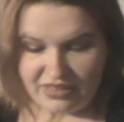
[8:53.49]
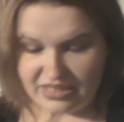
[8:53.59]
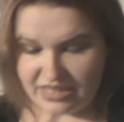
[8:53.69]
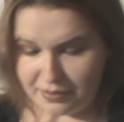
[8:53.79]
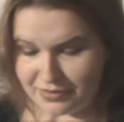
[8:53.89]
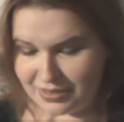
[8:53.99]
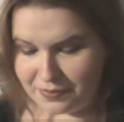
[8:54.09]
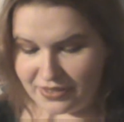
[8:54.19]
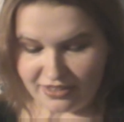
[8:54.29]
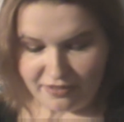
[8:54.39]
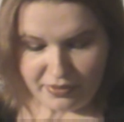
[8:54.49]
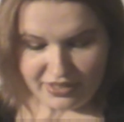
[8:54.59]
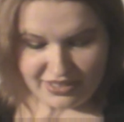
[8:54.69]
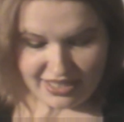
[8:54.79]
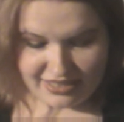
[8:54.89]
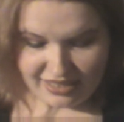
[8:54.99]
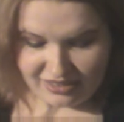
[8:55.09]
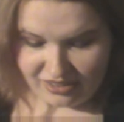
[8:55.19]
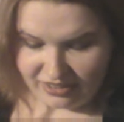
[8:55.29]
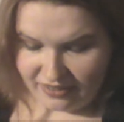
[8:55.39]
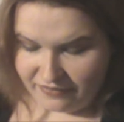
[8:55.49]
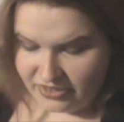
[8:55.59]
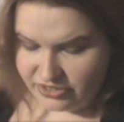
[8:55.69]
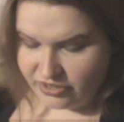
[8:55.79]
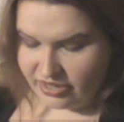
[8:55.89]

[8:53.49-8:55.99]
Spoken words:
the timeless appeal of Bill and Ted's Excellent Adventure,